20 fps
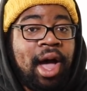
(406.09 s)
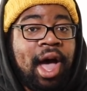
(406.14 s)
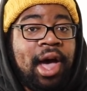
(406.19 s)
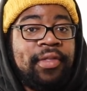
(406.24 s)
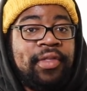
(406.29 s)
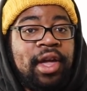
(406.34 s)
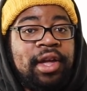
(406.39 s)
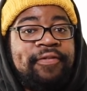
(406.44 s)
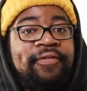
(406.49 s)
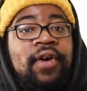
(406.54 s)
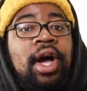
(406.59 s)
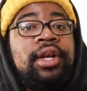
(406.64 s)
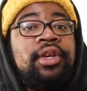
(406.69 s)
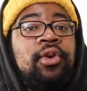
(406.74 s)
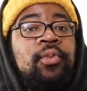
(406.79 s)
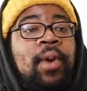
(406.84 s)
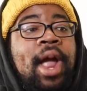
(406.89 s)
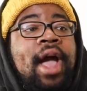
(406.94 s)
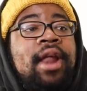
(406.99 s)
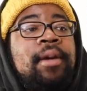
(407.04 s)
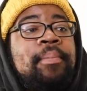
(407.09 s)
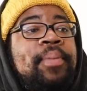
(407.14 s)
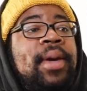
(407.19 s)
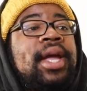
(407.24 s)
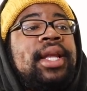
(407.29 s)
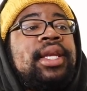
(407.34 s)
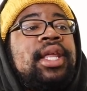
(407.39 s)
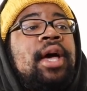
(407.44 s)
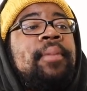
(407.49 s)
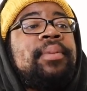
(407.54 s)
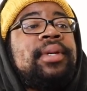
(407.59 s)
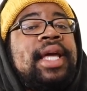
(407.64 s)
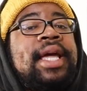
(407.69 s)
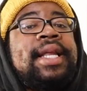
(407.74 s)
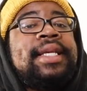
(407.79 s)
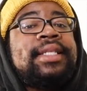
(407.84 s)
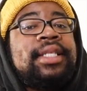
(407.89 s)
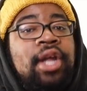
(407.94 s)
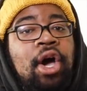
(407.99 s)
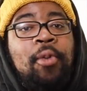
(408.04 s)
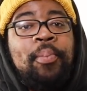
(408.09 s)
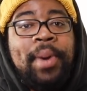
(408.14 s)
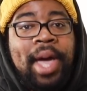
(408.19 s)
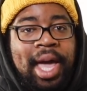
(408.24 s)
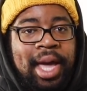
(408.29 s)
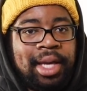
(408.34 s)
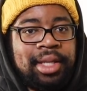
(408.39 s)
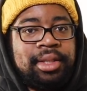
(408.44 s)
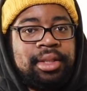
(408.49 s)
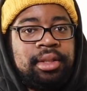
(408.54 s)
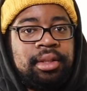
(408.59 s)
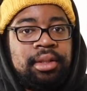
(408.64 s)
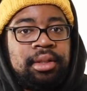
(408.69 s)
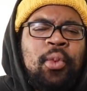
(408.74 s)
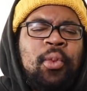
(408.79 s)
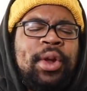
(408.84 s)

how they fucked around and picked up Dennis Lopez.